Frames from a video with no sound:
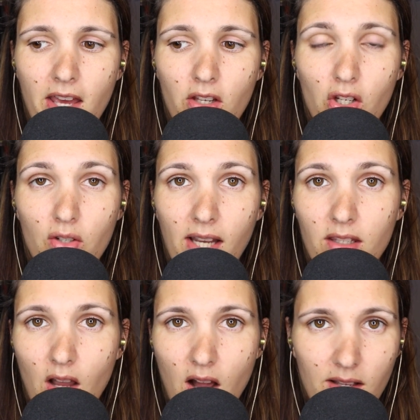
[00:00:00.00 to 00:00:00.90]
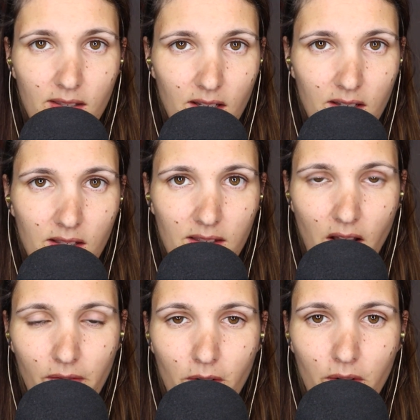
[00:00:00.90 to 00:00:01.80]
She tried to call Sydney's
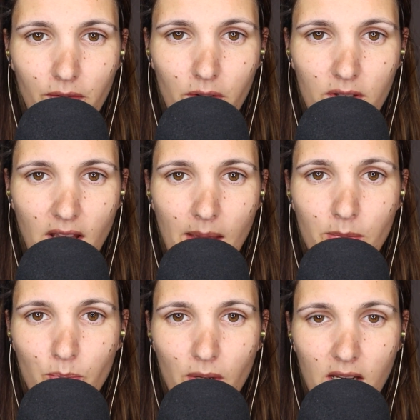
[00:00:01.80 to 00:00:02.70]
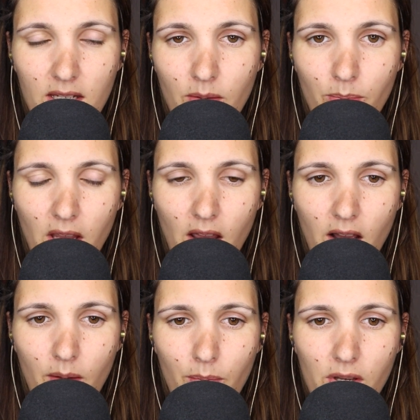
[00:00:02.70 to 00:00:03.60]
cell phone a few times, but he didn't pick
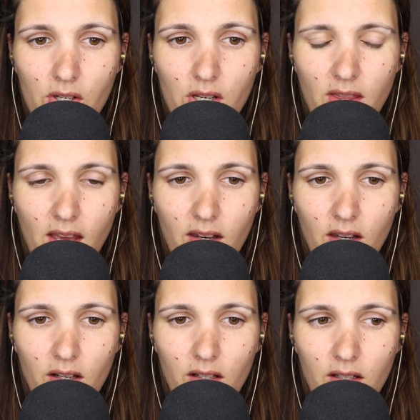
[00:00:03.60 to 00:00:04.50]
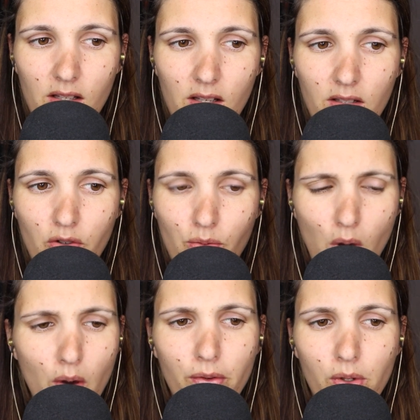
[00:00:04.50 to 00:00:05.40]
up. She then
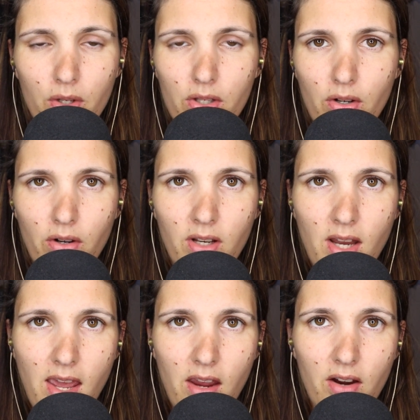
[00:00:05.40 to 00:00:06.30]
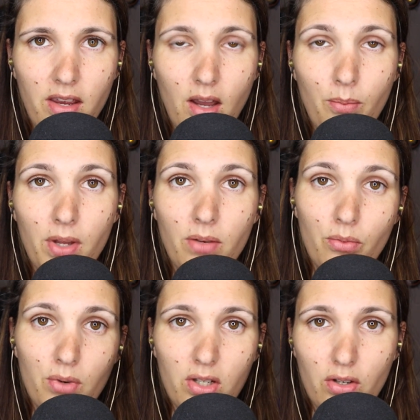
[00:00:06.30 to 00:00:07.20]
drove to a certain area, but
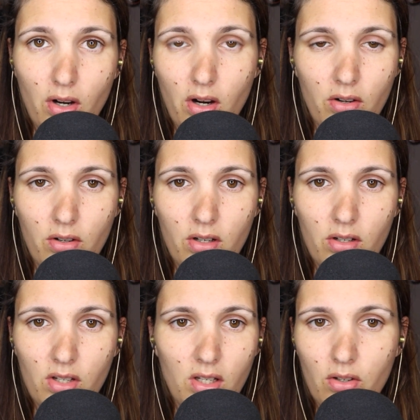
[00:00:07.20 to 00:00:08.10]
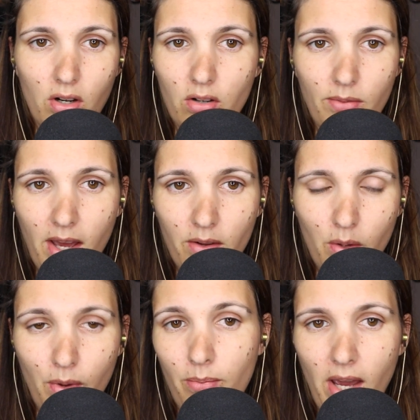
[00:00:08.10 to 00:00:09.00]
returned. She turned around
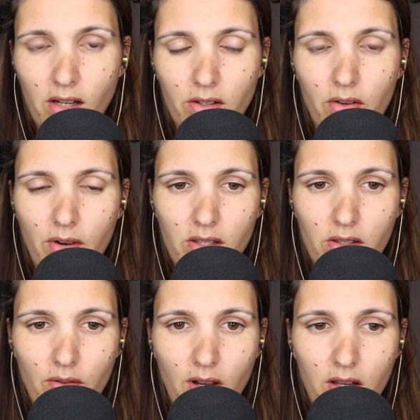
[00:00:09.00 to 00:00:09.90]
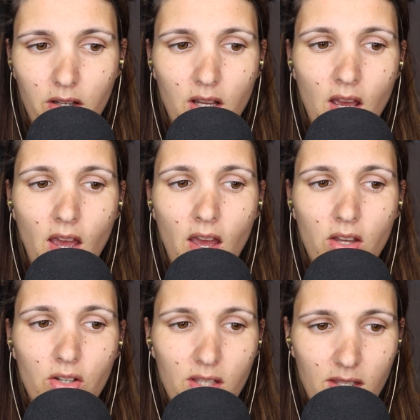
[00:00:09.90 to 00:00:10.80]
and went back to the restaurant.
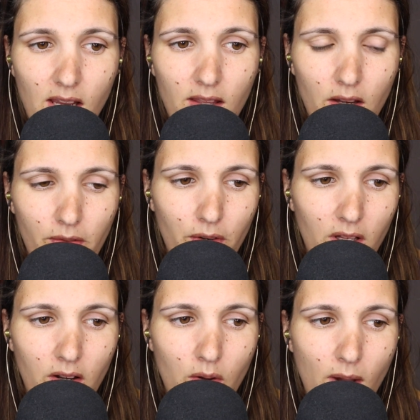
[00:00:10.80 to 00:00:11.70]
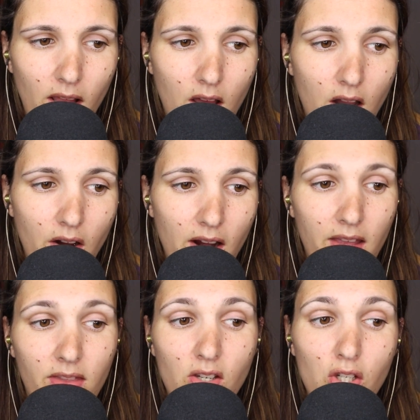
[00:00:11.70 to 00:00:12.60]
She stayed there for a little while longer,
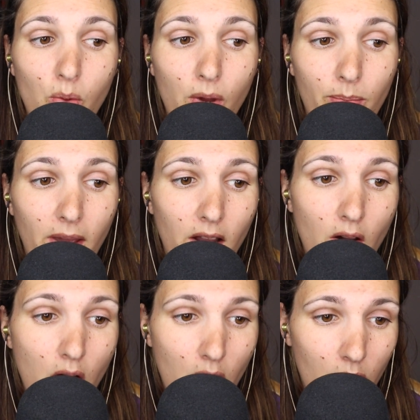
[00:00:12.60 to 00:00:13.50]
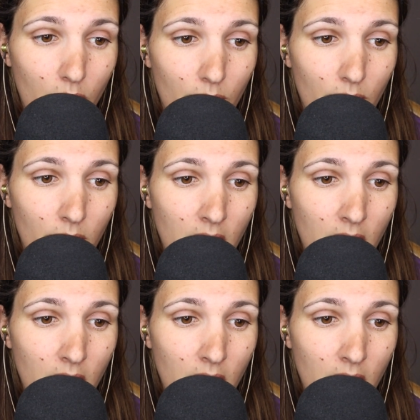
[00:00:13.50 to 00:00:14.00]
and then she went back home.